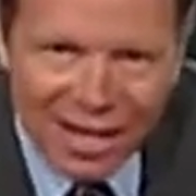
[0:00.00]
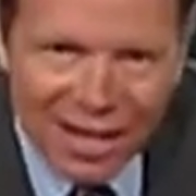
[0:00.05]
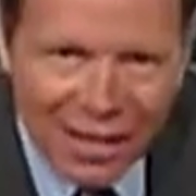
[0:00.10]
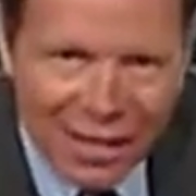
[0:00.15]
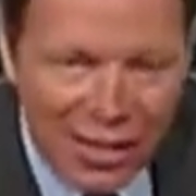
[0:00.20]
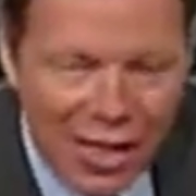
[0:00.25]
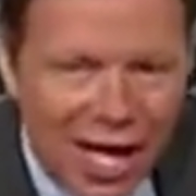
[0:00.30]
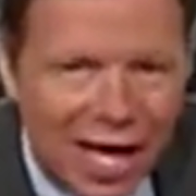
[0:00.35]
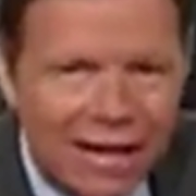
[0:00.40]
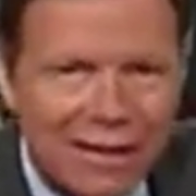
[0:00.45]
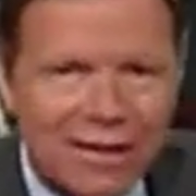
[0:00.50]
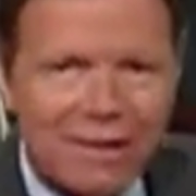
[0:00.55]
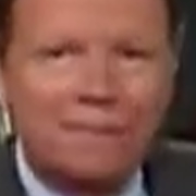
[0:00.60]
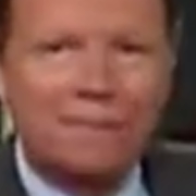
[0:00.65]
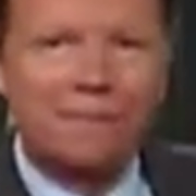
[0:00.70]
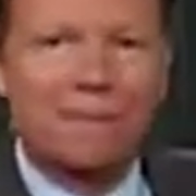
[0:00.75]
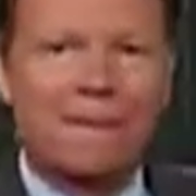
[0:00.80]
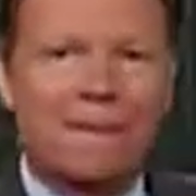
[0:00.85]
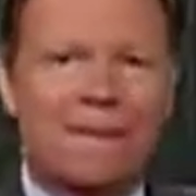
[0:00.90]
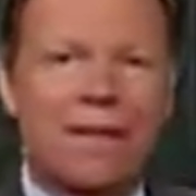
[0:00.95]
that
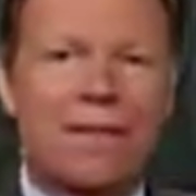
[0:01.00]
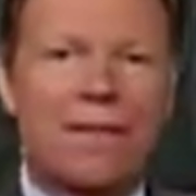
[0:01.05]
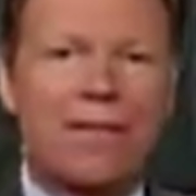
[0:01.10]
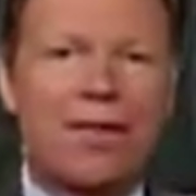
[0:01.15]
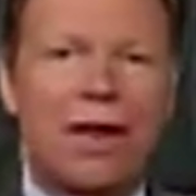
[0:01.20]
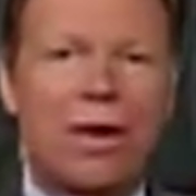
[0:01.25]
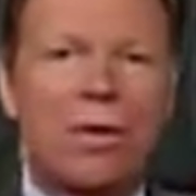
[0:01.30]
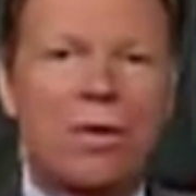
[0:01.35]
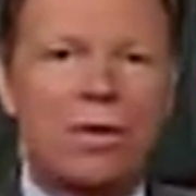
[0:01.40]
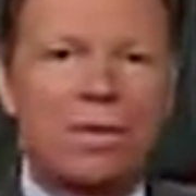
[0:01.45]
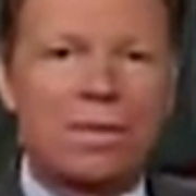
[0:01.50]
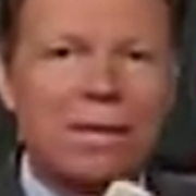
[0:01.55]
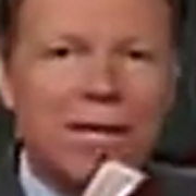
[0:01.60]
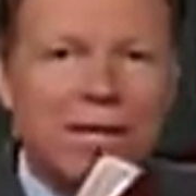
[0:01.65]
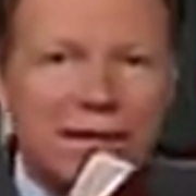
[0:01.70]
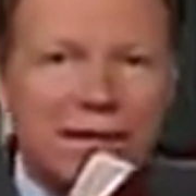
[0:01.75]
there would be an